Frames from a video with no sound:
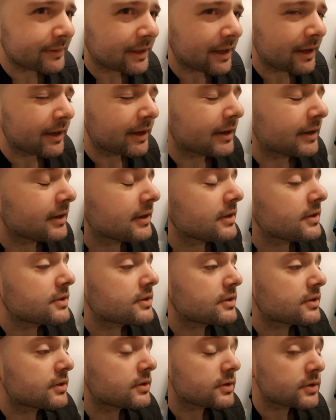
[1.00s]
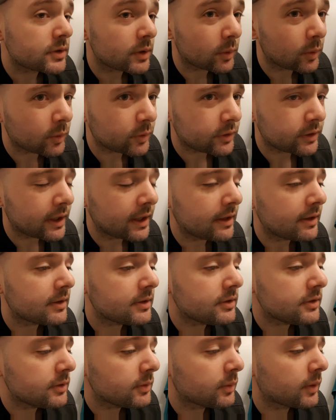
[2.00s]
Hey guys, so today
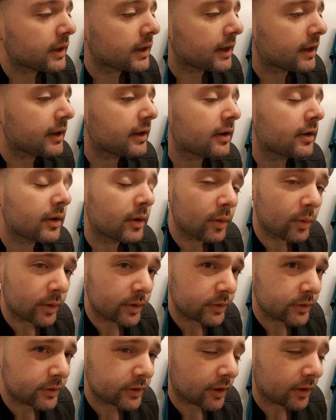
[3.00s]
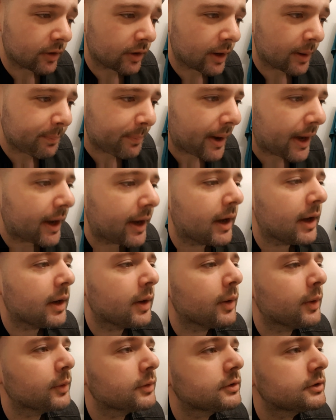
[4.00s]
you and I are going to talk
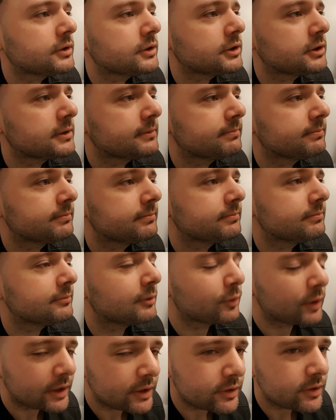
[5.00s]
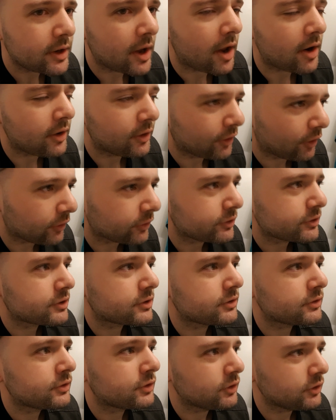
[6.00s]
about when not
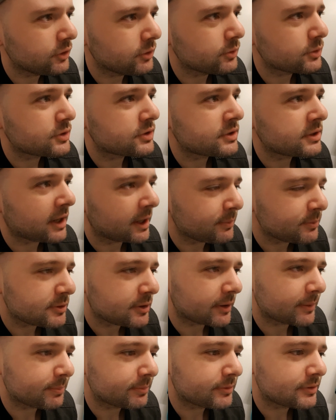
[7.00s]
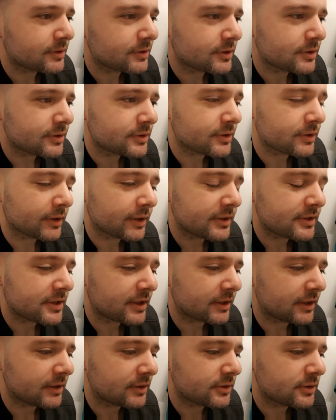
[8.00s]
to use TypeScript. So let's
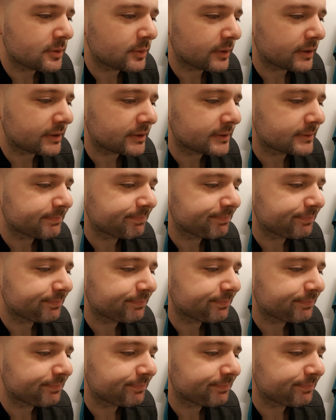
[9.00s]
get into it.